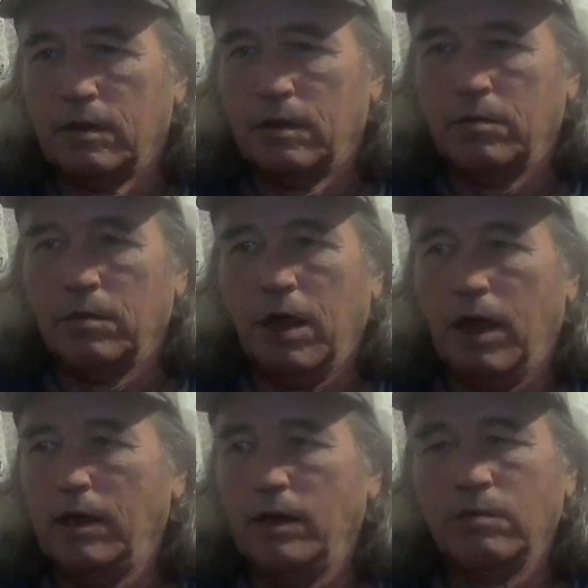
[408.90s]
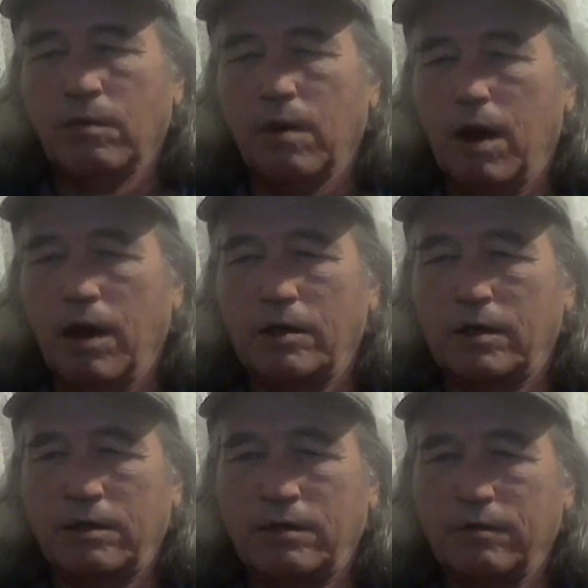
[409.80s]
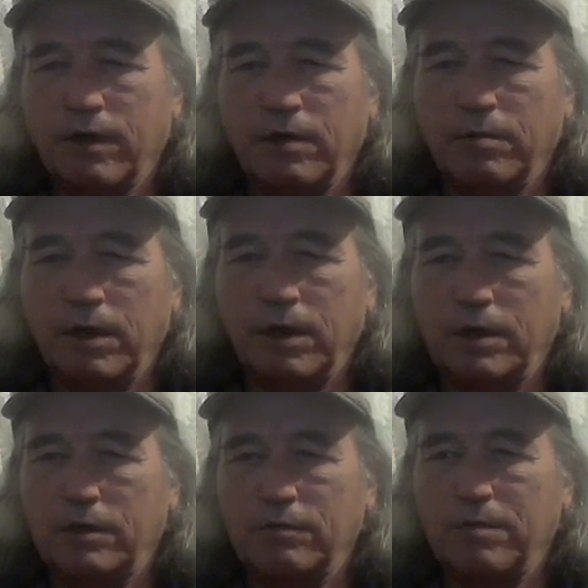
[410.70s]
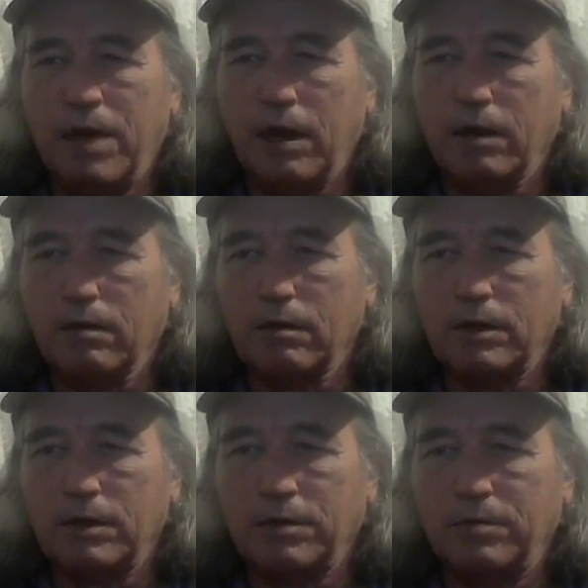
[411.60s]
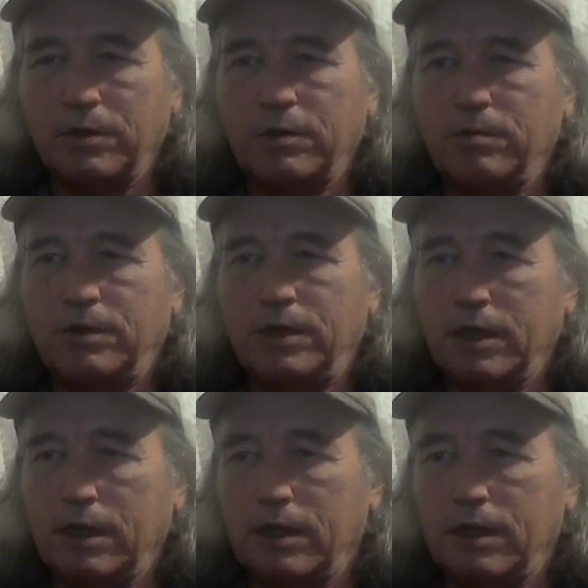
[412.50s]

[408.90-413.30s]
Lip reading: But I didn't watch very much of Mallory's boob shit.